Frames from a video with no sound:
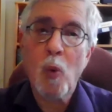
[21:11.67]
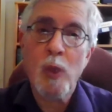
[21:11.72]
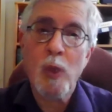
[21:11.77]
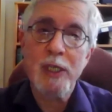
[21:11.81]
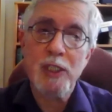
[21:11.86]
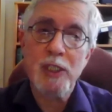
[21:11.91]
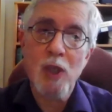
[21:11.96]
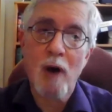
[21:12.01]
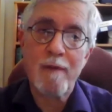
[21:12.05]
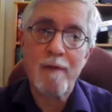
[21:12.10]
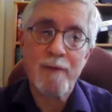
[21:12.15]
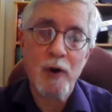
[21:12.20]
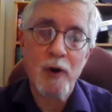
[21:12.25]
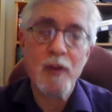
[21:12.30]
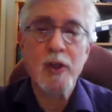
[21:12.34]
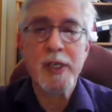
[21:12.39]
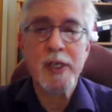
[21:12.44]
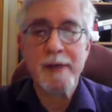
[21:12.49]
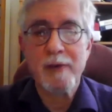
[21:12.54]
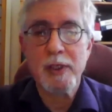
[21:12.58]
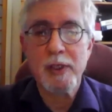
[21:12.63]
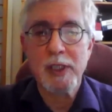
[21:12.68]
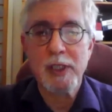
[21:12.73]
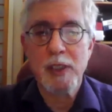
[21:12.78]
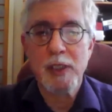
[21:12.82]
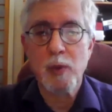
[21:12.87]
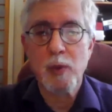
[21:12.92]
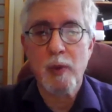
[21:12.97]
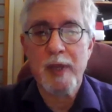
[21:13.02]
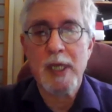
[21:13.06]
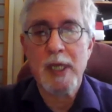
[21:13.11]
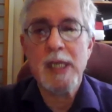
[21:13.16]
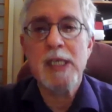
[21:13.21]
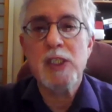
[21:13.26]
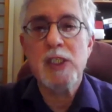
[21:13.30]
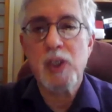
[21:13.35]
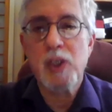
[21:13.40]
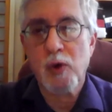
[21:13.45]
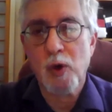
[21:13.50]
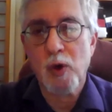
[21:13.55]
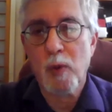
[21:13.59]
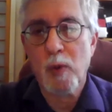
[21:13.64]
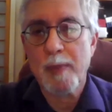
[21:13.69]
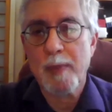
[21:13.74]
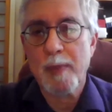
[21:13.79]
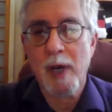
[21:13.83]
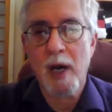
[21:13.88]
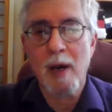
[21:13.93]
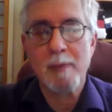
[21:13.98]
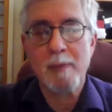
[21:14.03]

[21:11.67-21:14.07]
we saw further differences within each group.